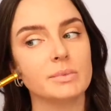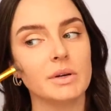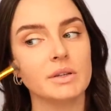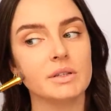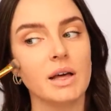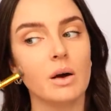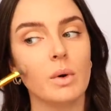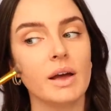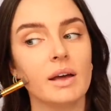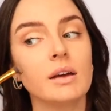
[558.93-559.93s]
because that
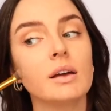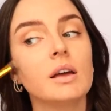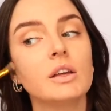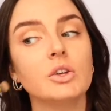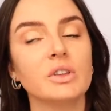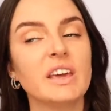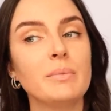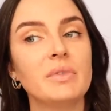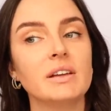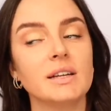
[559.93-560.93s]
way you'll
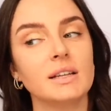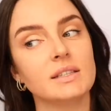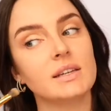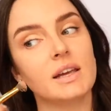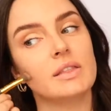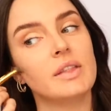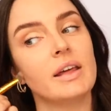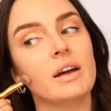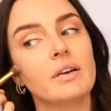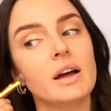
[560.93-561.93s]
keep the intensity in
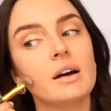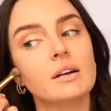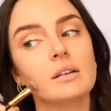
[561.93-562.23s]
that area.